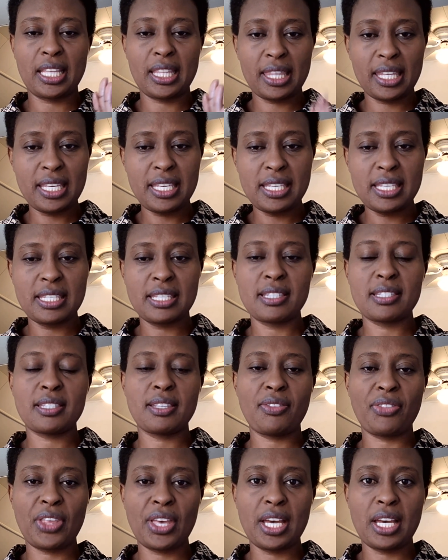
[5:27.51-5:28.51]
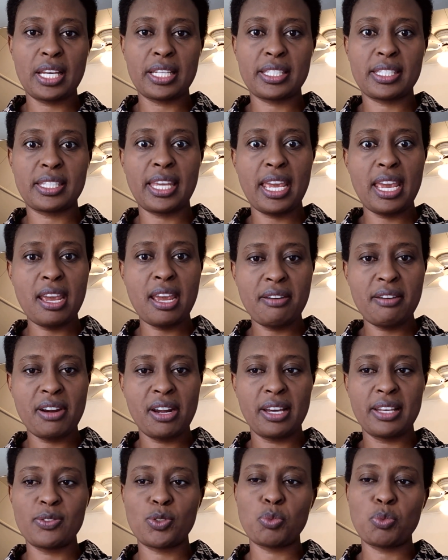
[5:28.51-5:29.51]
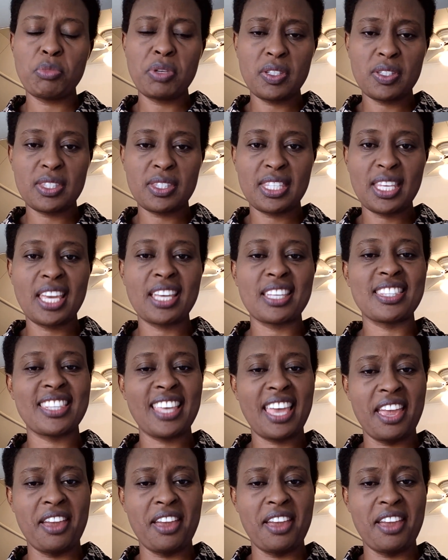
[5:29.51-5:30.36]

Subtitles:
this, that, errors, mistakes.